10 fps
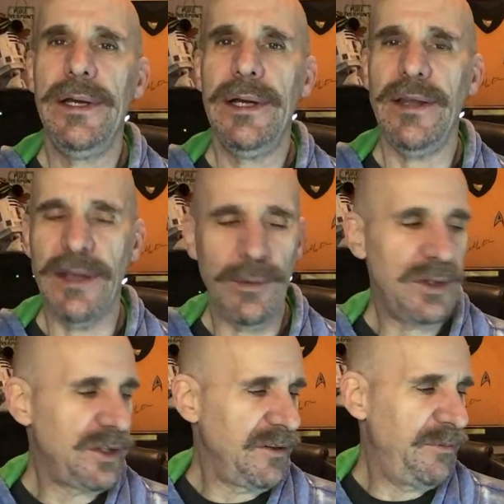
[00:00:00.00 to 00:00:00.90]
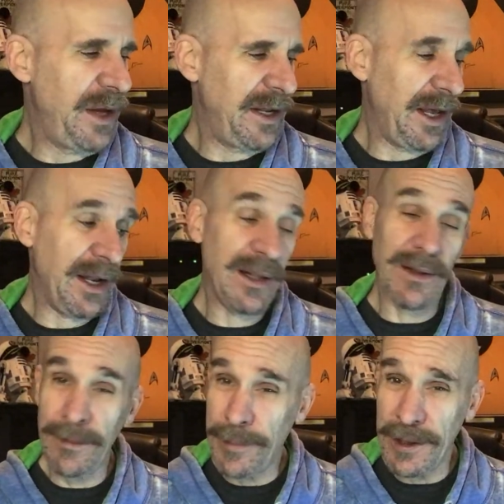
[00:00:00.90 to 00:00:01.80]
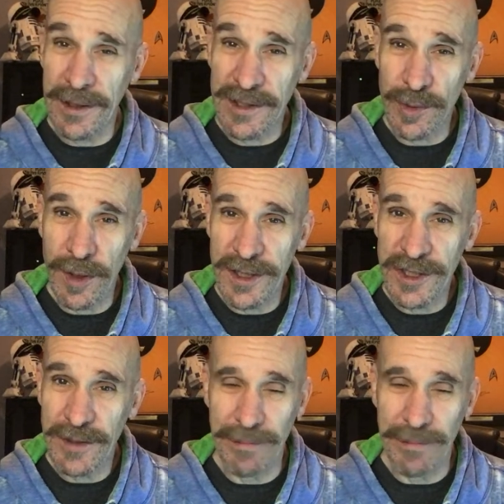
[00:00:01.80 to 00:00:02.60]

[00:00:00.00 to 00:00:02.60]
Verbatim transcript: And they would serve, and, and I like butternut squash,